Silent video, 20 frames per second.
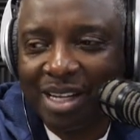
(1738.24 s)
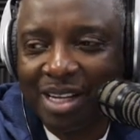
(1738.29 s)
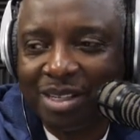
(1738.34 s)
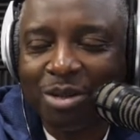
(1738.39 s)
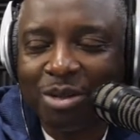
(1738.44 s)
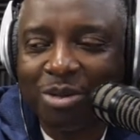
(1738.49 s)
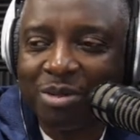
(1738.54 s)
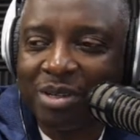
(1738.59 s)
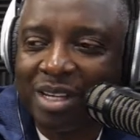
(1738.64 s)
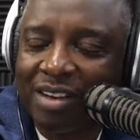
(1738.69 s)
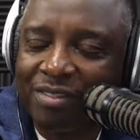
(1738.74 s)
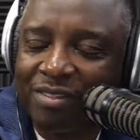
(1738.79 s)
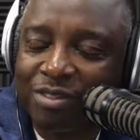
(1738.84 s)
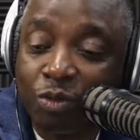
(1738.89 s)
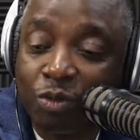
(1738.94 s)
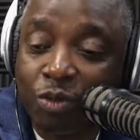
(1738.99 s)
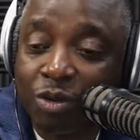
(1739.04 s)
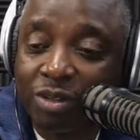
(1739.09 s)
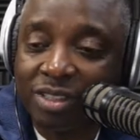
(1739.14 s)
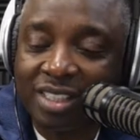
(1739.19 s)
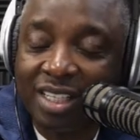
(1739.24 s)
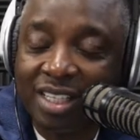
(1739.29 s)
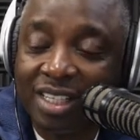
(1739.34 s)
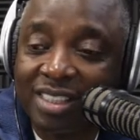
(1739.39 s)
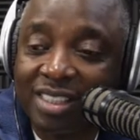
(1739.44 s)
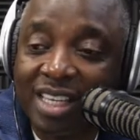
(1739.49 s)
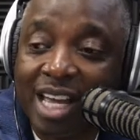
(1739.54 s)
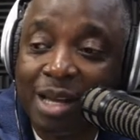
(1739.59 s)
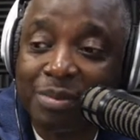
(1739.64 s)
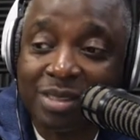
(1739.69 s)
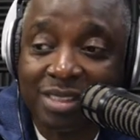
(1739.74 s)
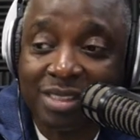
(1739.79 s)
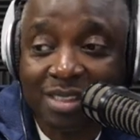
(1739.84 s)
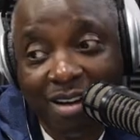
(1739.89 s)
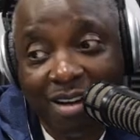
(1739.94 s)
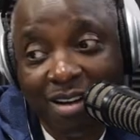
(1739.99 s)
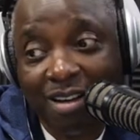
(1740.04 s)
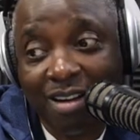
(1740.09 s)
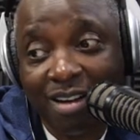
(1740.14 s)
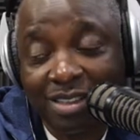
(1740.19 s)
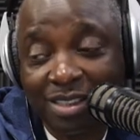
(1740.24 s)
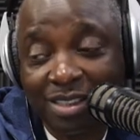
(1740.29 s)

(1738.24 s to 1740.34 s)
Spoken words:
know we have to work 10 times as hard